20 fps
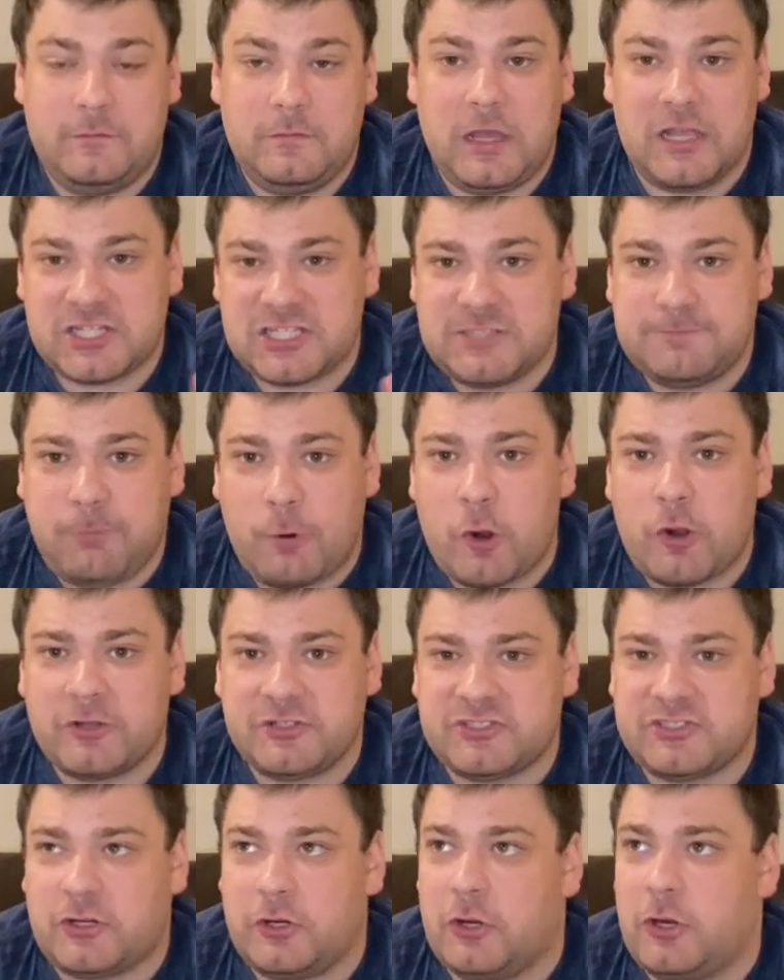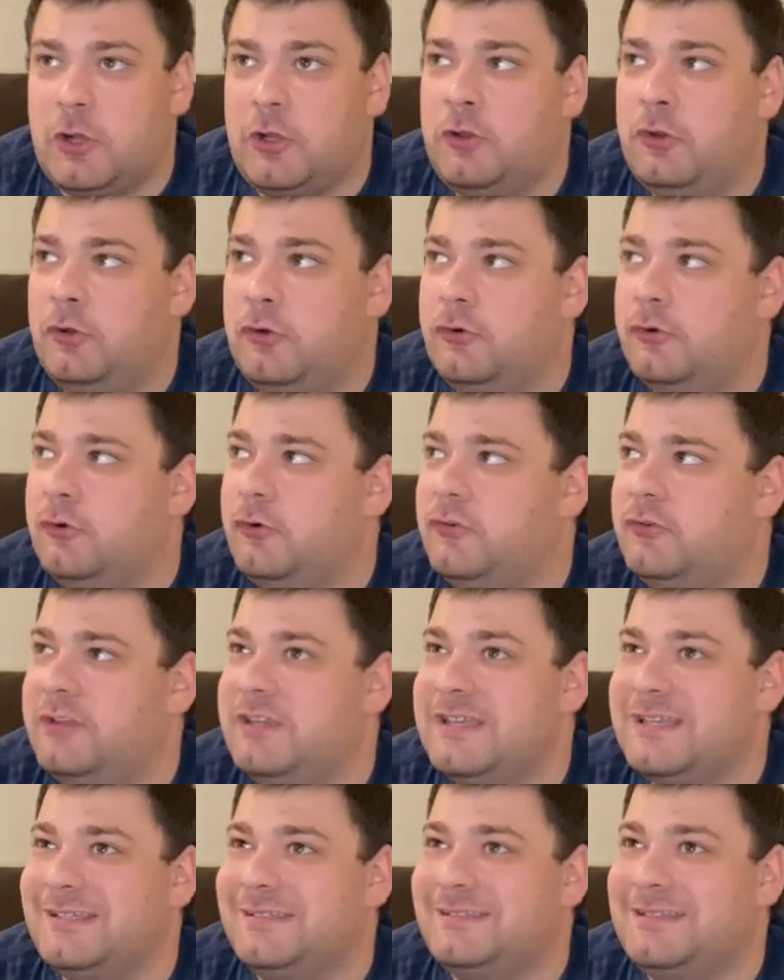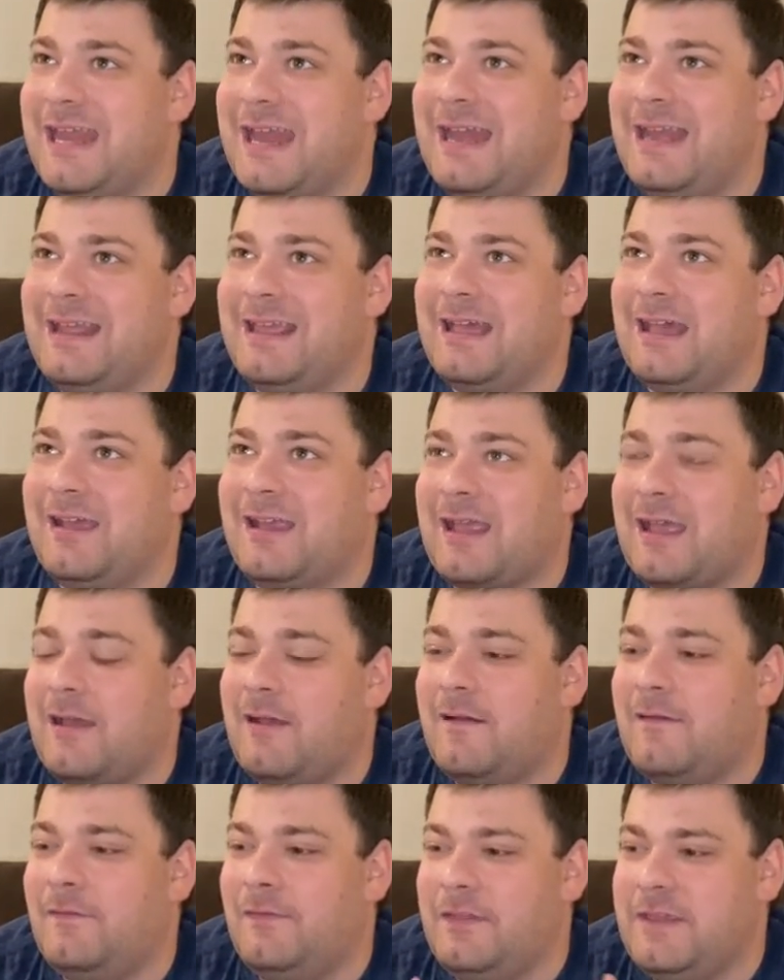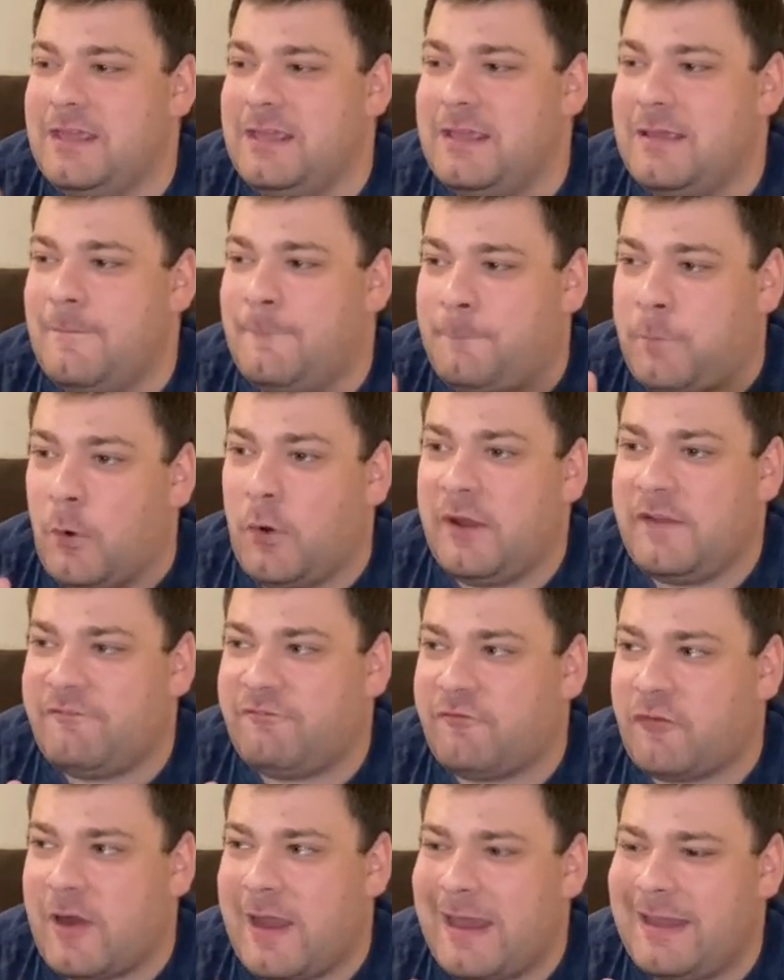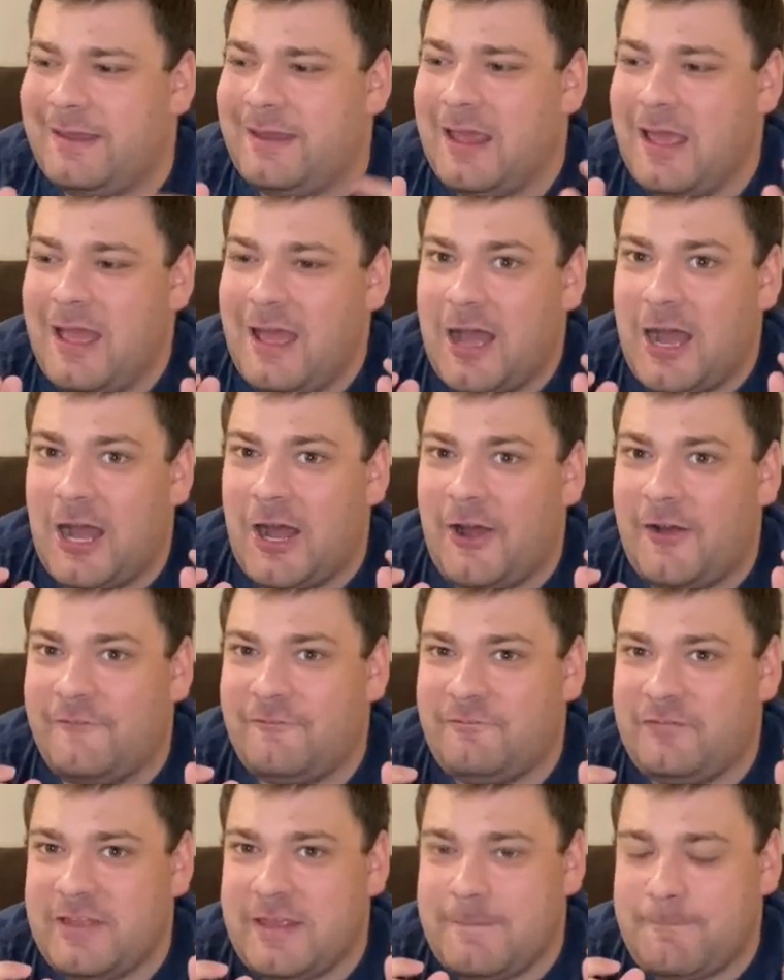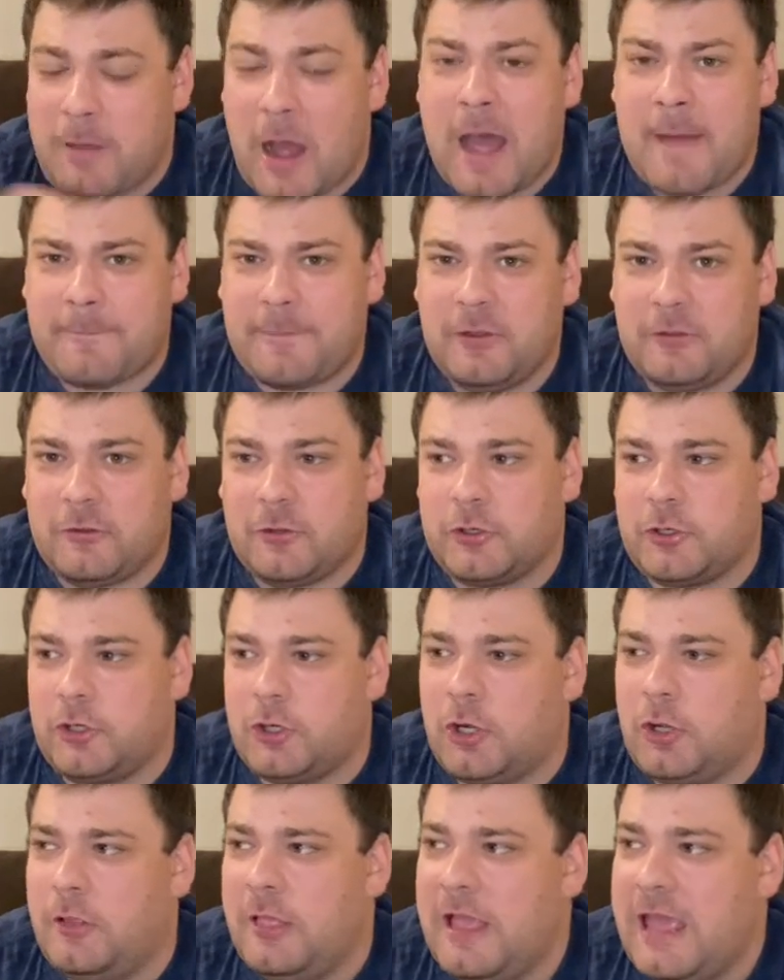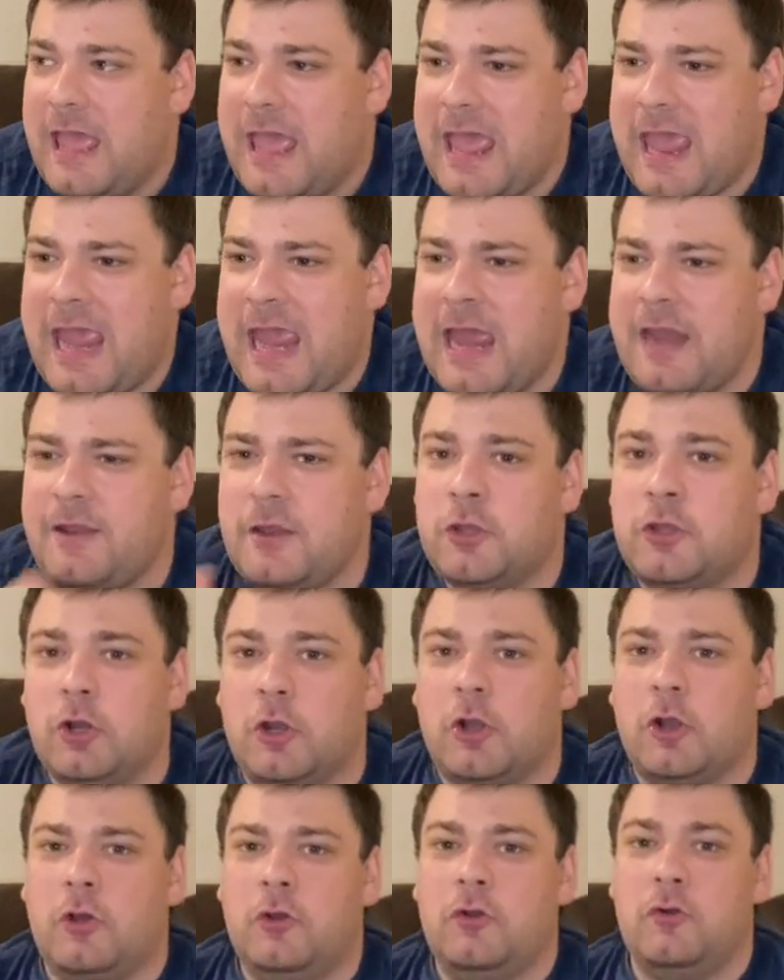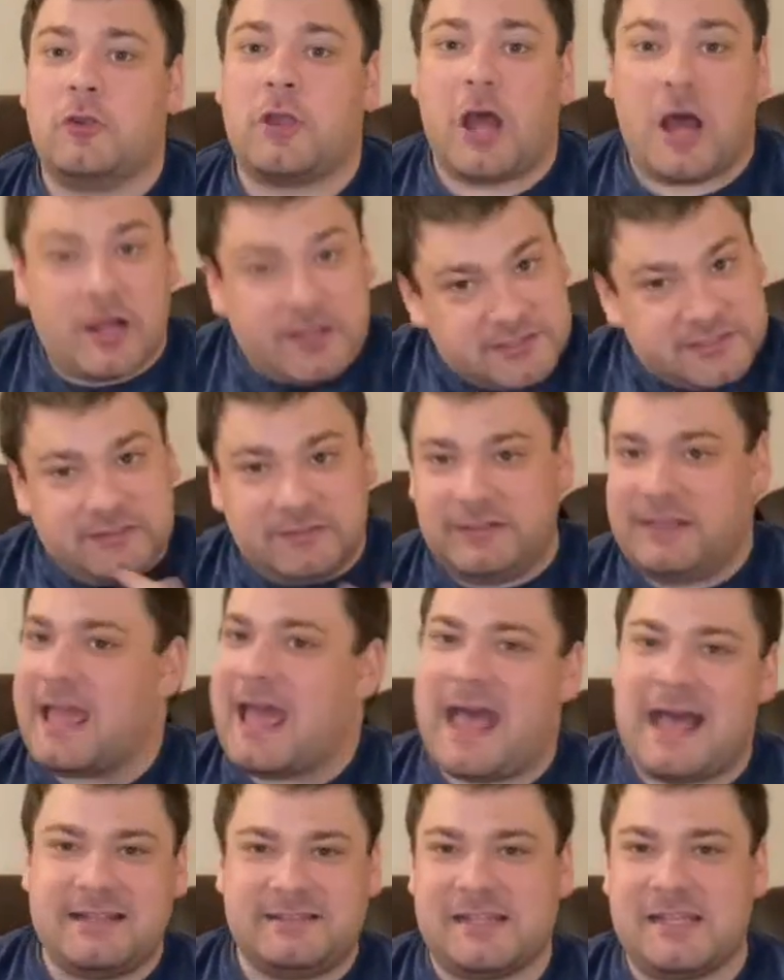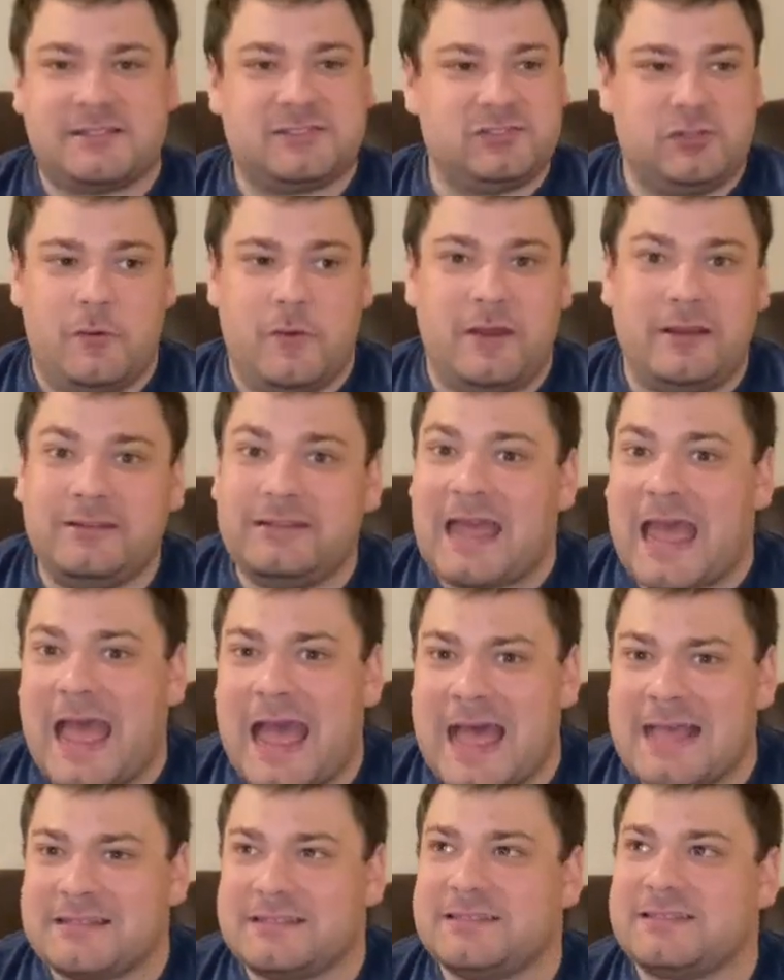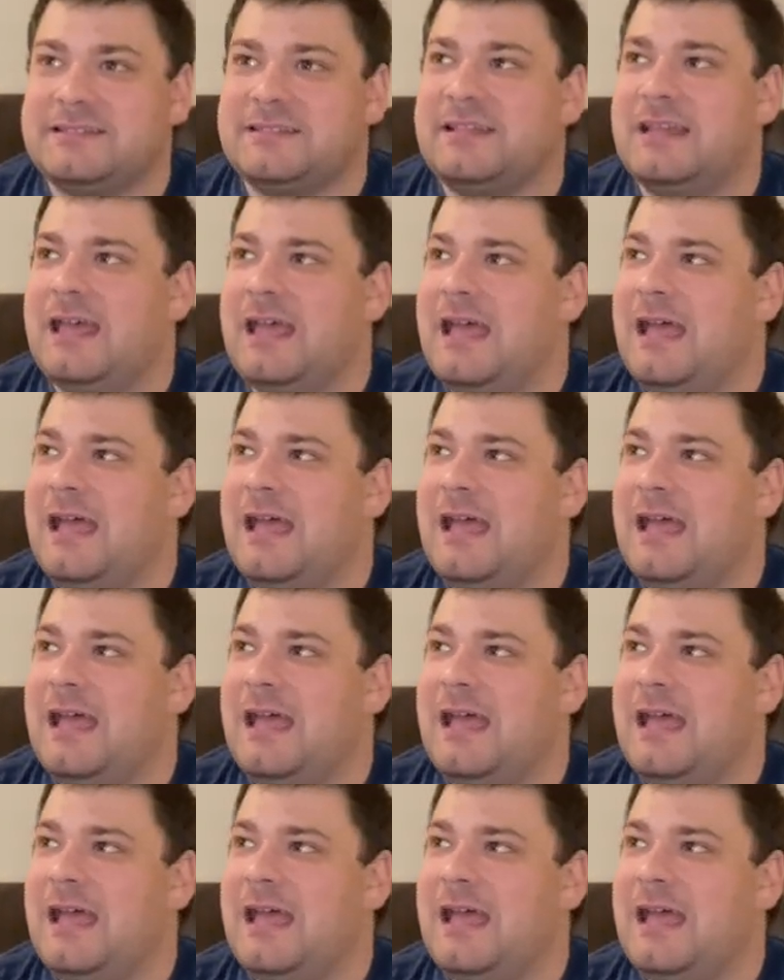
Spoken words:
A sports girl who is dating the boyfriend of the popular girl, and a girl who constantly has us doing tasks,